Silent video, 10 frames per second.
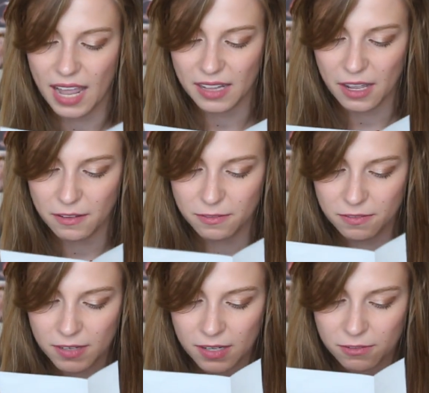I
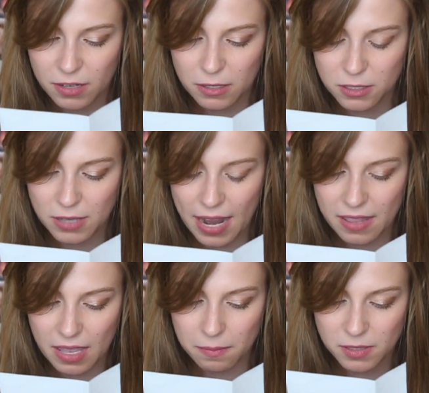love for you to
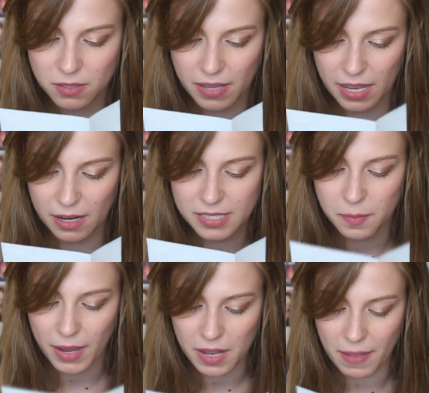try them. So here is
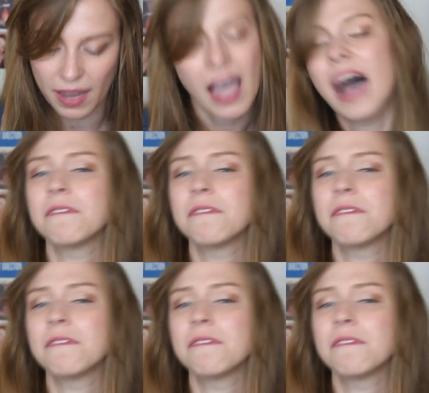a petty pack.